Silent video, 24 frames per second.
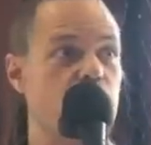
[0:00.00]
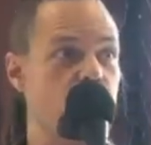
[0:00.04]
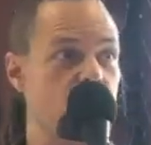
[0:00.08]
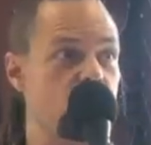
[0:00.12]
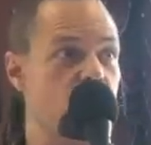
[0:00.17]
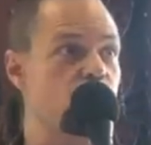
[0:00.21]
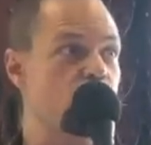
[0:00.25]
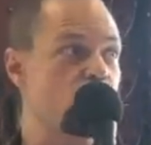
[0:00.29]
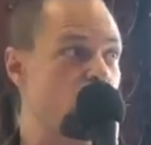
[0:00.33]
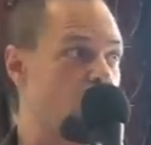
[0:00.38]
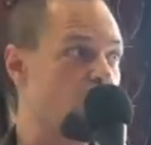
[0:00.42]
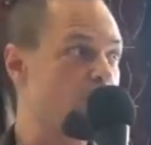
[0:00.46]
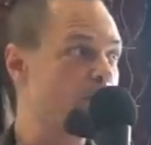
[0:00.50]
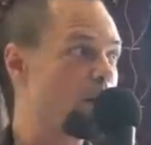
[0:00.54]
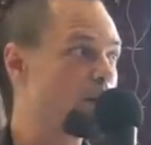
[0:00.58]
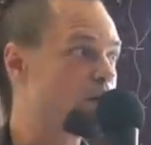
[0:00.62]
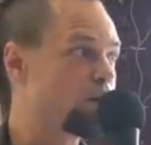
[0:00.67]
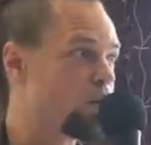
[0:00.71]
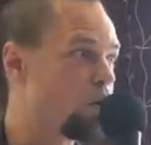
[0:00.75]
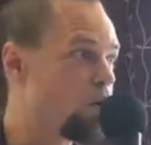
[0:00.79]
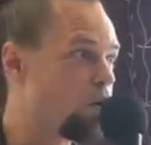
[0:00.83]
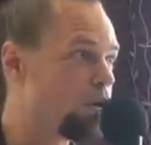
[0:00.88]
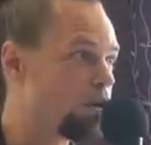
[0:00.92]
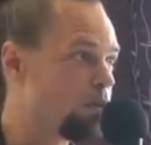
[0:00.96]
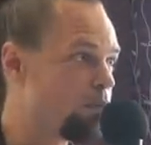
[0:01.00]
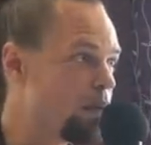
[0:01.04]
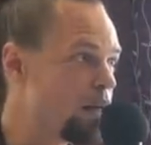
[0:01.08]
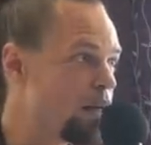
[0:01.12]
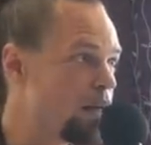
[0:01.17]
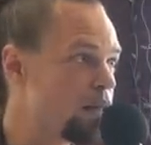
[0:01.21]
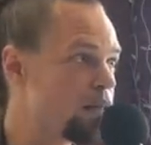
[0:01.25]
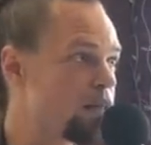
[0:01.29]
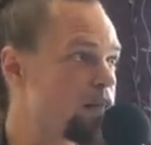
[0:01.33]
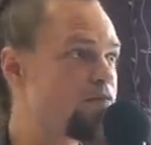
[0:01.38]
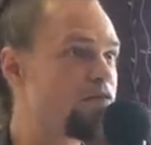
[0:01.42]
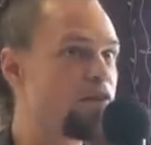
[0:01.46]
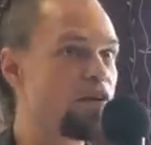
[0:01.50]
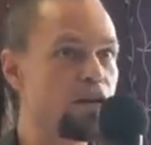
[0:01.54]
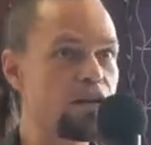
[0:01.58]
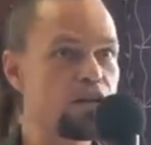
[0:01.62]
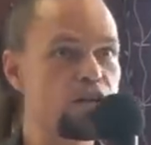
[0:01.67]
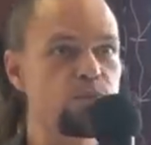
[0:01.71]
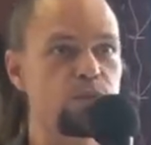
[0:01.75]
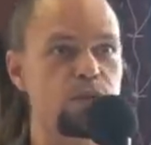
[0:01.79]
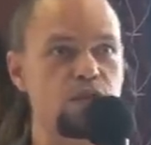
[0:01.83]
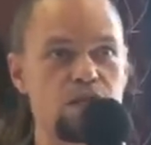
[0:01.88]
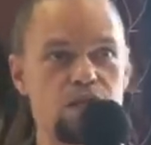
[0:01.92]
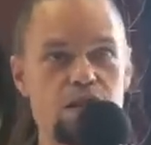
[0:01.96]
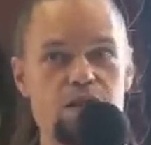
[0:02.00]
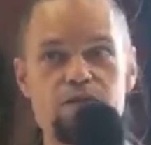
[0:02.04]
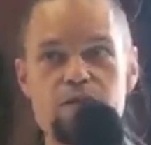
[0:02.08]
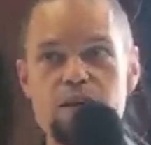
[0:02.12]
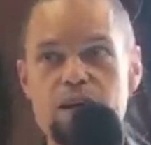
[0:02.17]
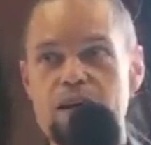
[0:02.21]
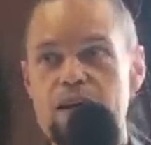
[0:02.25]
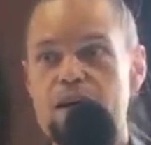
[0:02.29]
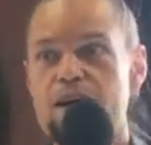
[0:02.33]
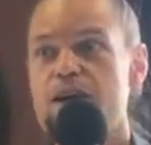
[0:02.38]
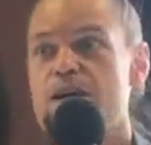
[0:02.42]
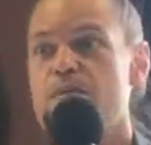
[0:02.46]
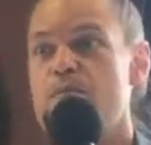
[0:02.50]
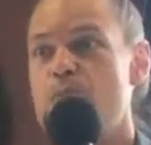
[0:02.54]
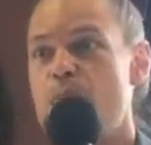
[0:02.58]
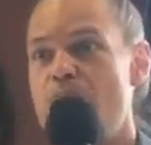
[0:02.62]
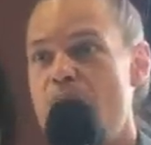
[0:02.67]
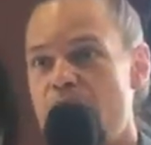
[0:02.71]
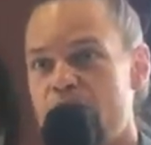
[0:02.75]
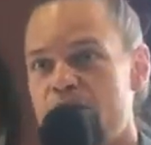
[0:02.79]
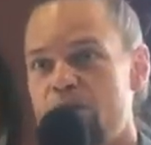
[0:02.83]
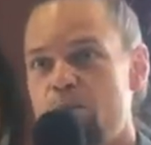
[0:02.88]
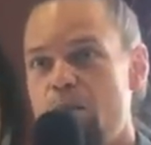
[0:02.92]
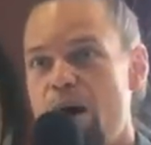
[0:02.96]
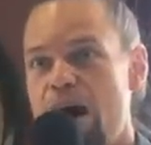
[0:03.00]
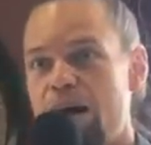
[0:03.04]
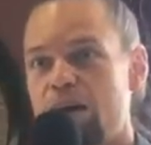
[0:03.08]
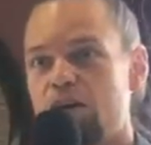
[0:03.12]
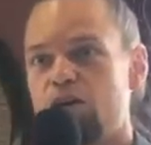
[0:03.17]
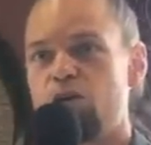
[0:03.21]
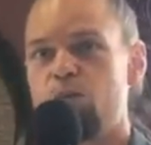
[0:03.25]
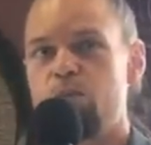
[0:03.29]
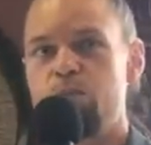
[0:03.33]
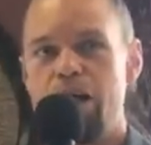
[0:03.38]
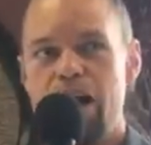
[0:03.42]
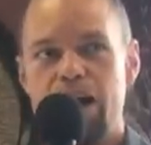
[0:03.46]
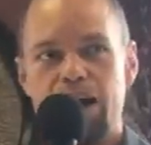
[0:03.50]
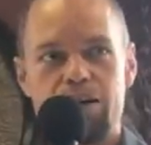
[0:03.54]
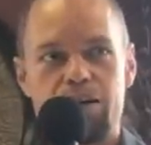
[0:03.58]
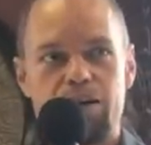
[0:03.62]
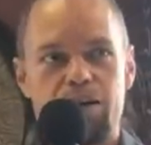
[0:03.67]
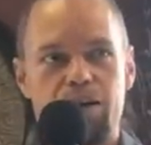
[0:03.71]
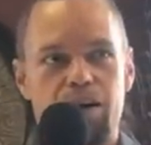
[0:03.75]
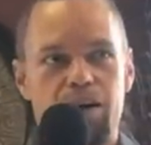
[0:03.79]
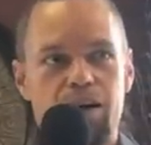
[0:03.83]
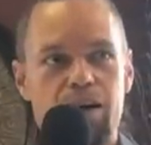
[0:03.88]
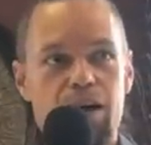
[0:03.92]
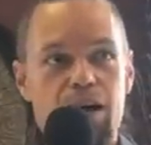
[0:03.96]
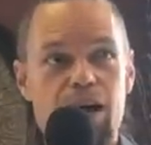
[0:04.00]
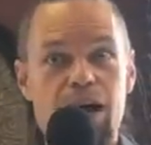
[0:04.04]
If you talk about the golden mean, it's a very specific mathematical pattern.